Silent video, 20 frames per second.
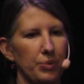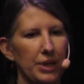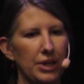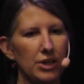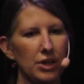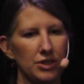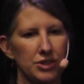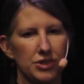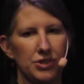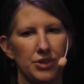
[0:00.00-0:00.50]
we
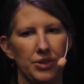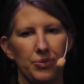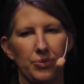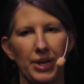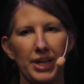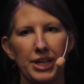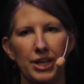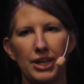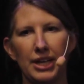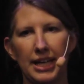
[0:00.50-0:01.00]
can't
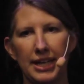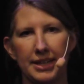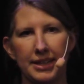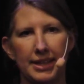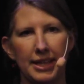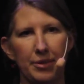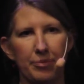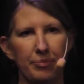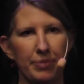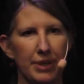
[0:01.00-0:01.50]

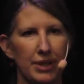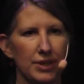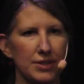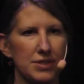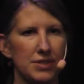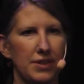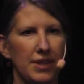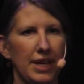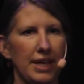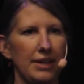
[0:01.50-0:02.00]
regulate them
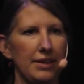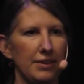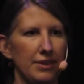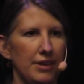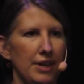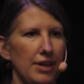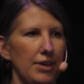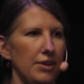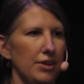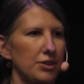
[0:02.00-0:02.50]
because they
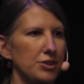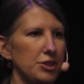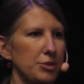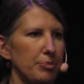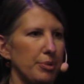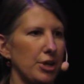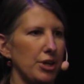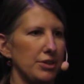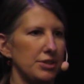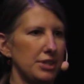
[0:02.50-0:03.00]
are not
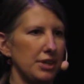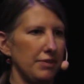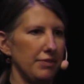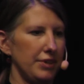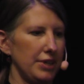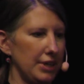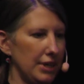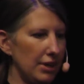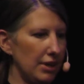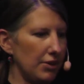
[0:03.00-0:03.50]
a part
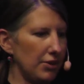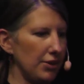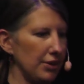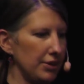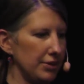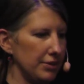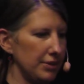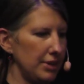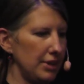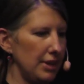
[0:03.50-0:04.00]
of
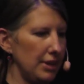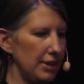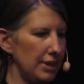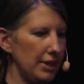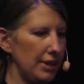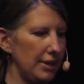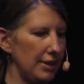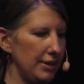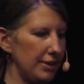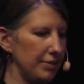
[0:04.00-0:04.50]
our.
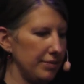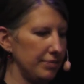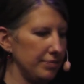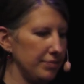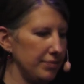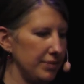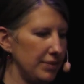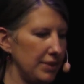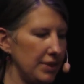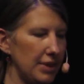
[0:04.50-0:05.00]

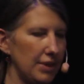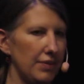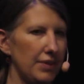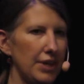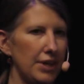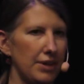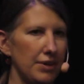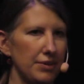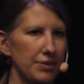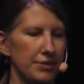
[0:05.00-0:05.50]

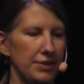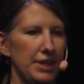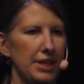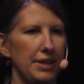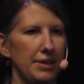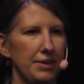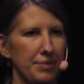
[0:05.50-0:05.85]
They are